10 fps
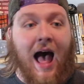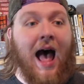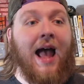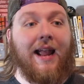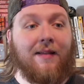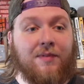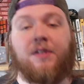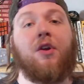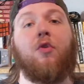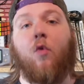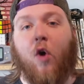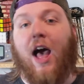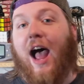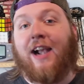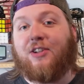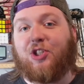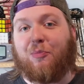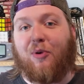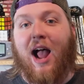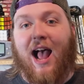I am still kind of
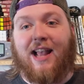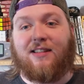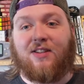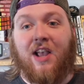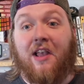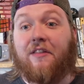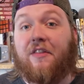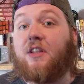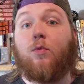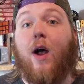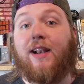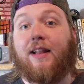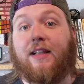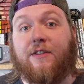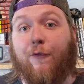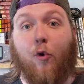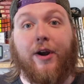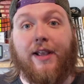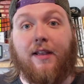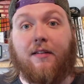surprised that this wasn't at least
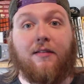$40.